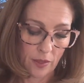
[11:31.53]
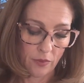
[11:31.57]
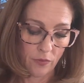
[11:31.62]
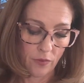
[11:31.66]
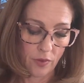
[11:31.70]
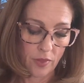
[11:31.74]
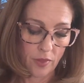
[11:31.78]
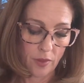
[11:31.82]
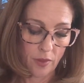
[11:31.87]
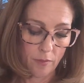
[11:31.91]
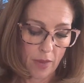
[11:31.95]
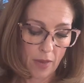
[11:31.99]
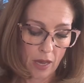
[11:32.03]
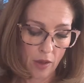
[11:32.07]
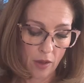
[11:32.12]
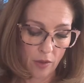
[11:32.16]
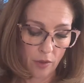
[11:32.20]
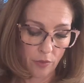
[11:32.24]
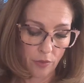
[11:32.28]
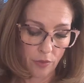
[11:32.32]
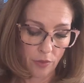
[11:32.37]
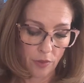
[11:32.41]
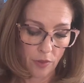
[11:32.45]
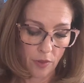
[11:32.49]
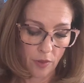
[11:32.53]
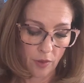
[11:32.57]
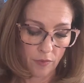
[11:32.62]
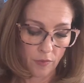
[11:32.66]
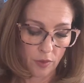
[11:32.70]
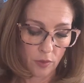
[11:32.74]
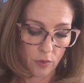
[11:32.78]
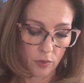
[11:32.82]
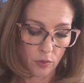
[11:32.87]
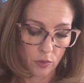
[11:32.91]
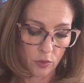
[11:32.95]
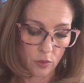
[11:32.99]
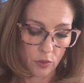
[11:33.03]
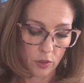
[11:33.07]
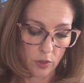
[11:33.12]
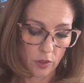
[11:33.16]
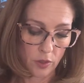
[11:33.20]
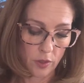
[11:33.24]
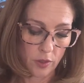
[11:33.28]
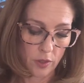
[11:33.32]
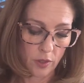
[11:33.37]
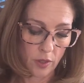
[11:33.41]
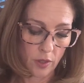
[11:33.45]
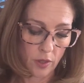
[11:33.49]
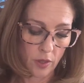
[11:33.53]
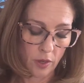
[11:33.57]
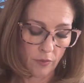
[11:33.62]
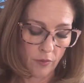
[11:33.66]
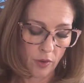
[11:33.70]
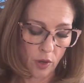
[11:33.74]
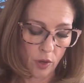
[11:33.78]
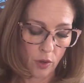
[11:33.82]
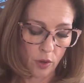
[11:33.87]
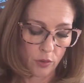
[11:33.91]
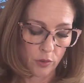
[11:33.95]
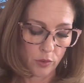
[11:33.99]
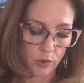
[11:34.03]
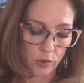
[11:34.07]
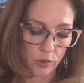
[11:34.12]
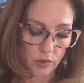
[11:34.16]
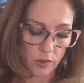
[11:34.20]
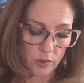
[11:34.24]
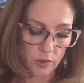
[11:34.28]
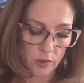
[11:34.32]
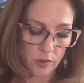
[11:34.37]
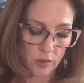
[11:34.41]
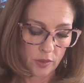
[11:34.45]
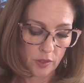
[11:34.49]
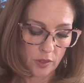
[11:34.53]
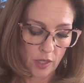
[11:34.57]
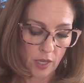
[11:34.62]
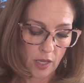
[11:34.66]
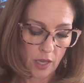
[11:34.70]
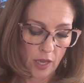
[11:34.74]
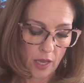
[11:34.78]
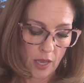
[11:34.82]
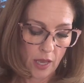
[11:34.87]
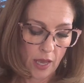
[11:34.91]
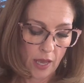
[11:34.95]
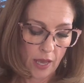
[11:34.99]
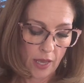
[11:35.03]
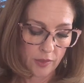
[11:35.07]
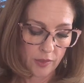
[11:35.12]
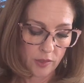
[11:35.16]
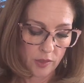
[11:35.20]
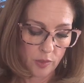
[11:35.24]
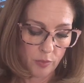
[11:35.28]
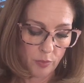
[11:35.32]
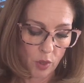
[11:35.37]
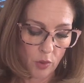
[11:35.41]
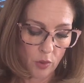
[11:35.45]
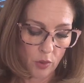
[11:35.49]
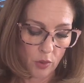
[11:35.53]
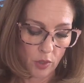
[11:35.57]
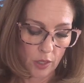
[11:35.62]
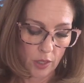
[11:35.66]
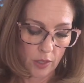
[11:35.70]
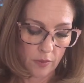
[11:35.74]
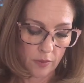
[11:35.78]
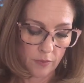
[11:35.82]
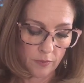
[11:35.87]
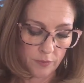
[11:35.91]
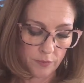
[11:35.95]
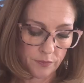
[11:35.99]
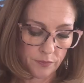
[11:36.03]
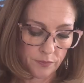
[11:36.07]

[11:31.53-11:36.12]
For the mouth of the Lord of hosts has spoken.